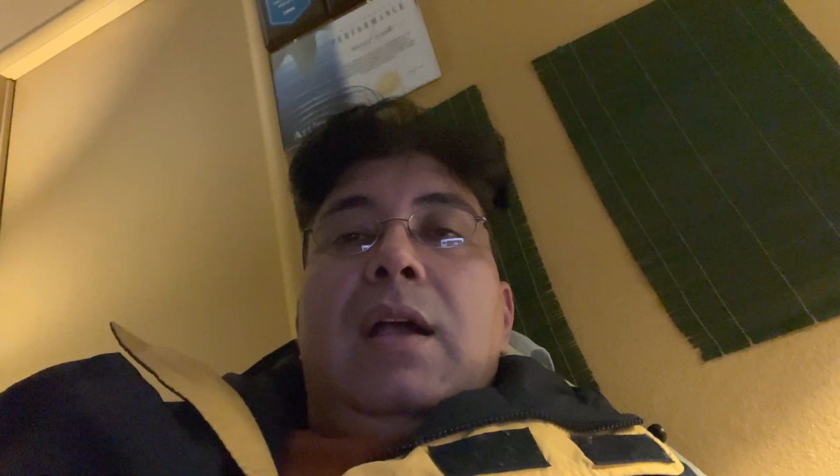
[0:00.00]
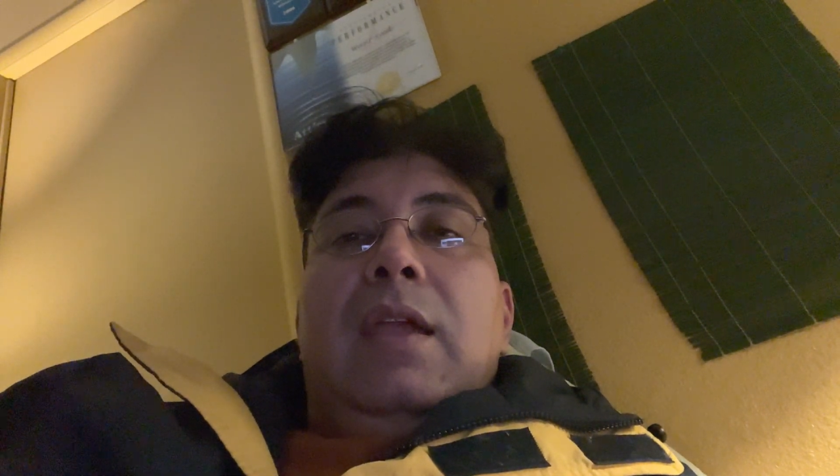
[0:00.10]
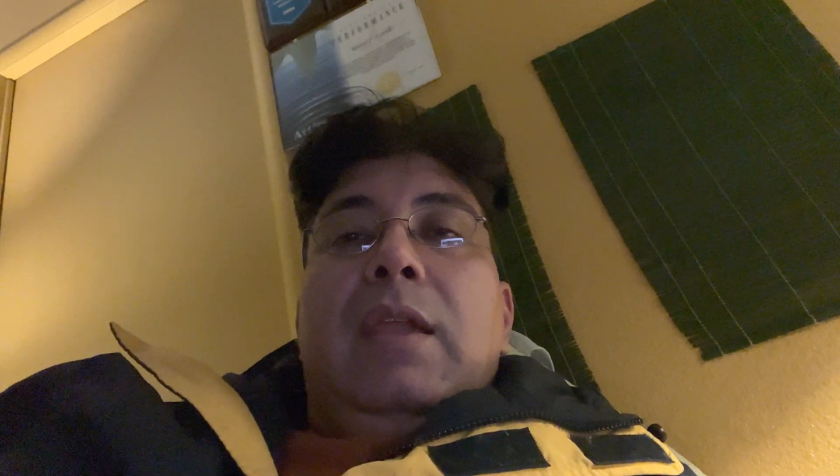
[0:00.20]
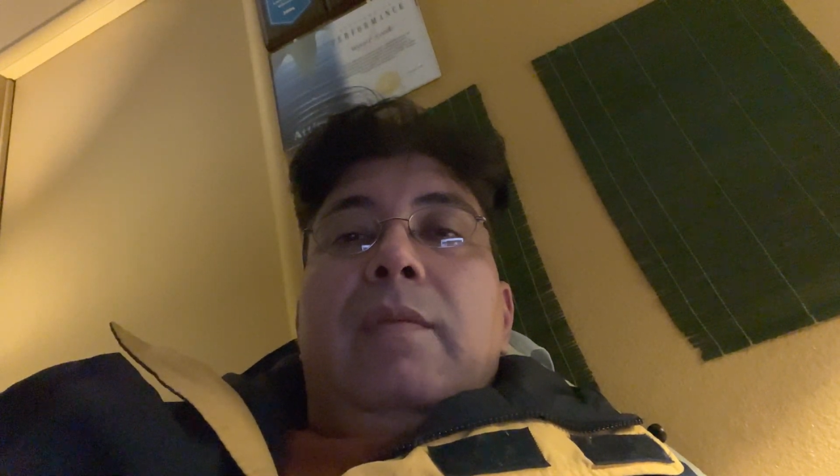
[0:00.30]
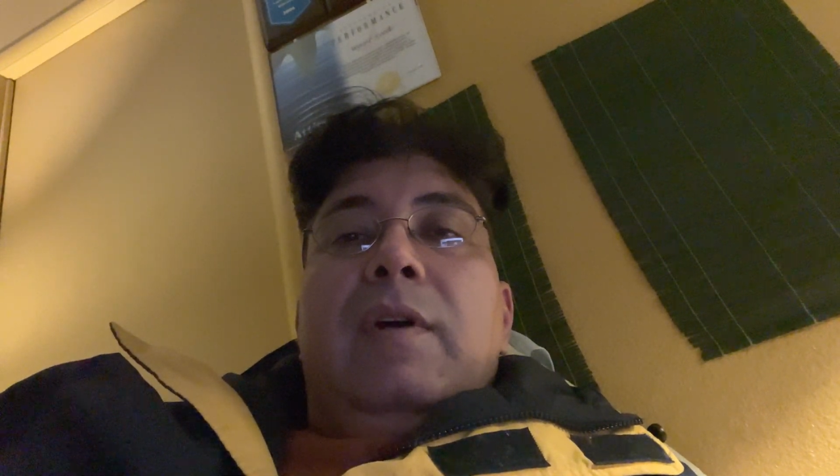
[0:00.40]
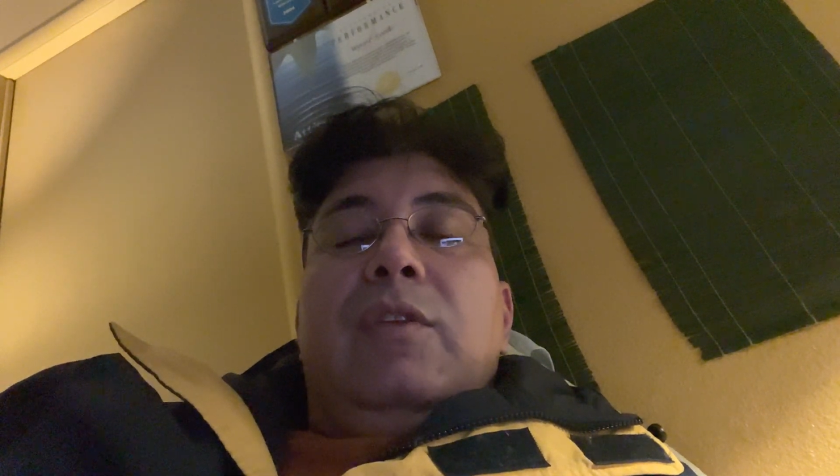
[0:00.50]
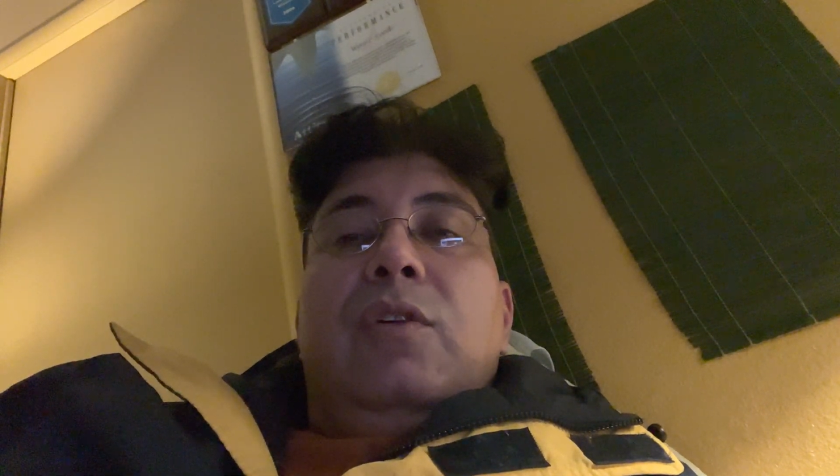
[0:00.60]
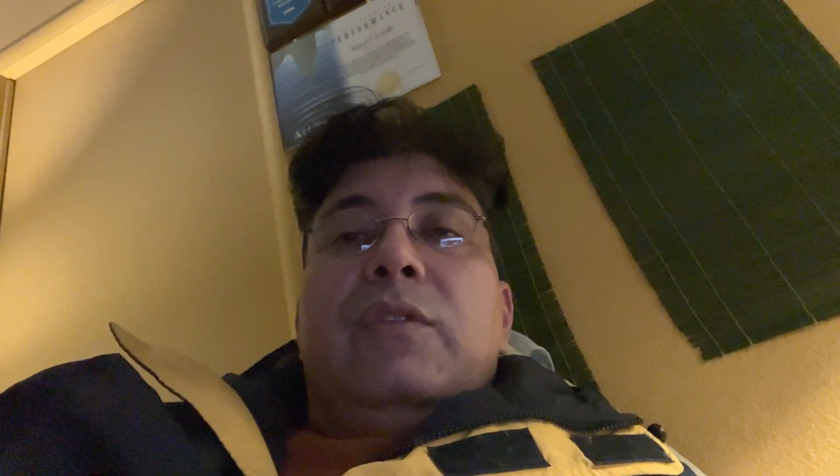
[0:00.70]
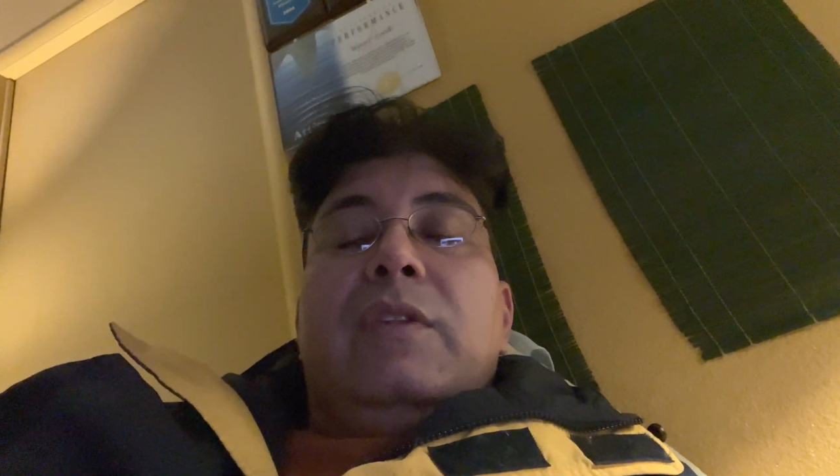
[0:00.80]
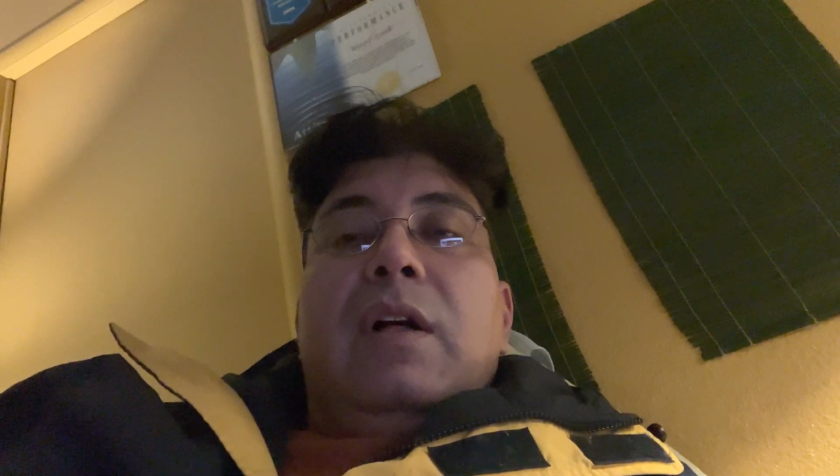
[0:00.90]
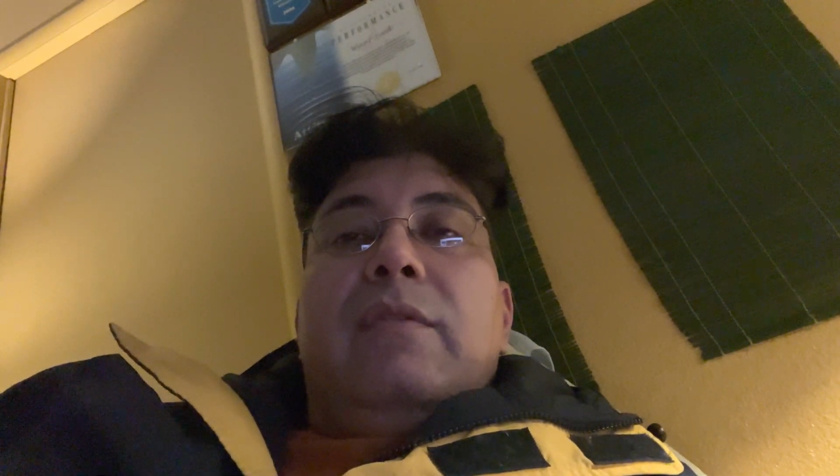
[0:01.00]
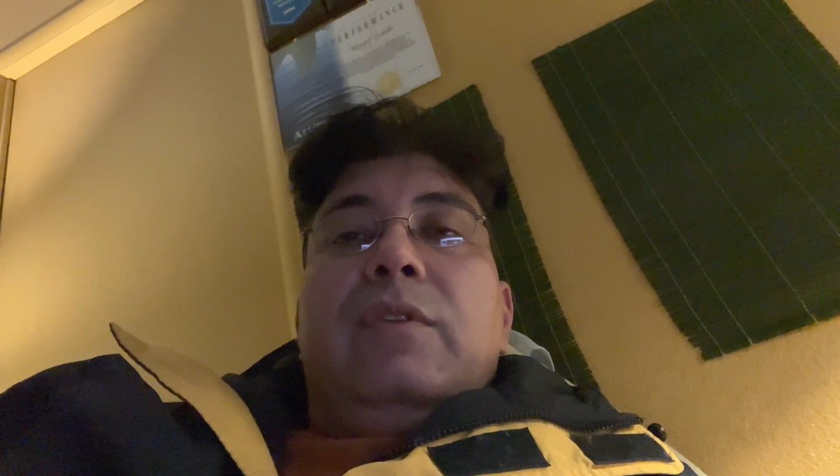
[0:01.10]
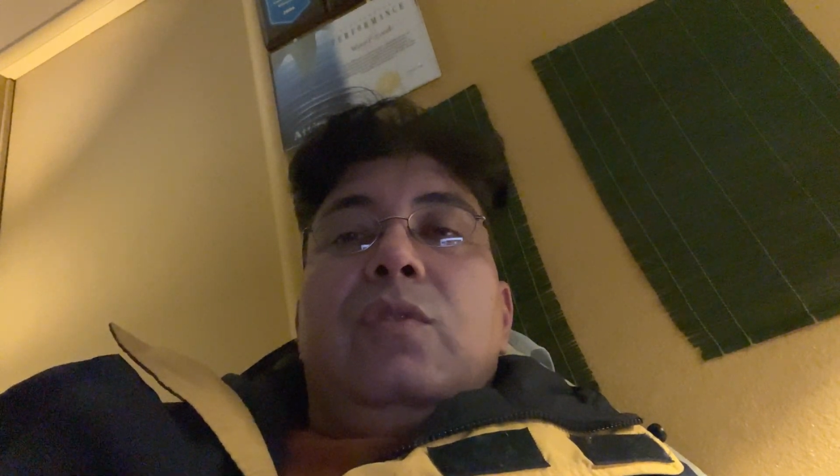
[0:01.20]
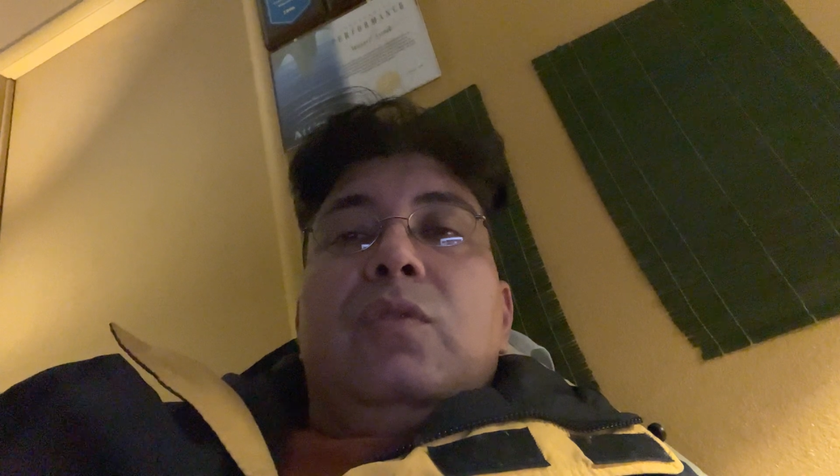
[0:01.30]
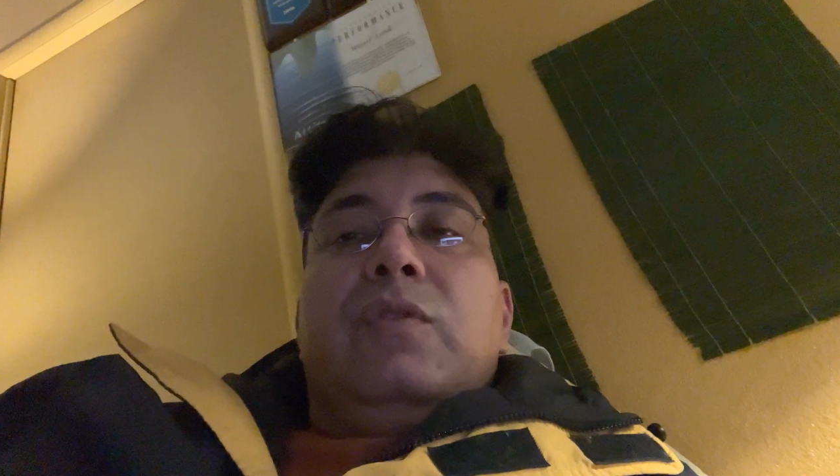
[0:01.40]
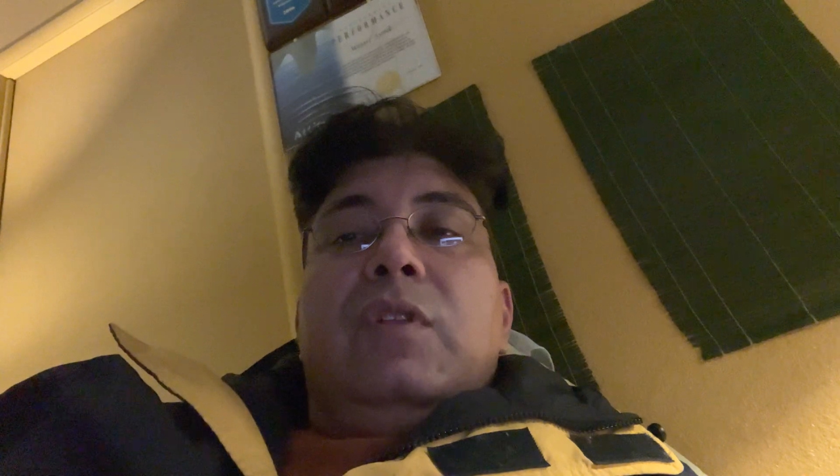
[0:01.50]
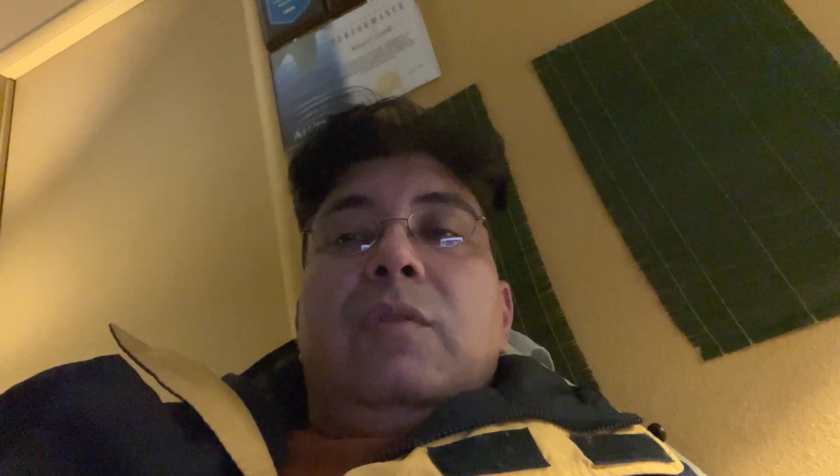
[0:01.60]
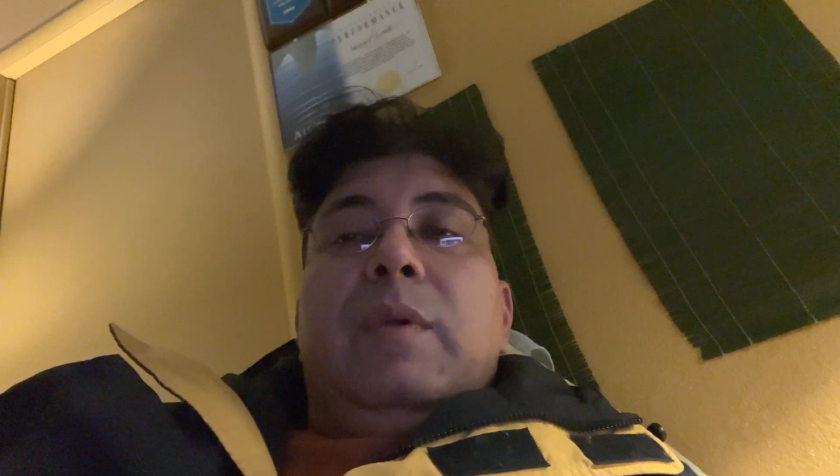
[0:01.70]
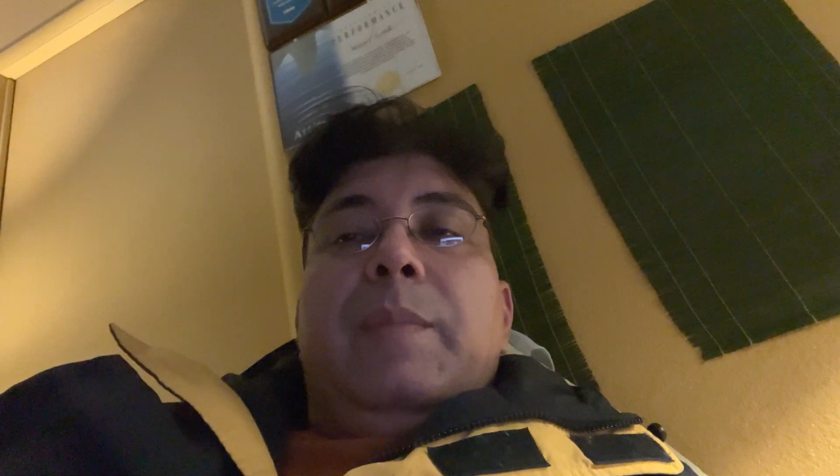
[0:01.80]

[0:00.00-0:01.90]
one yourself, you will still be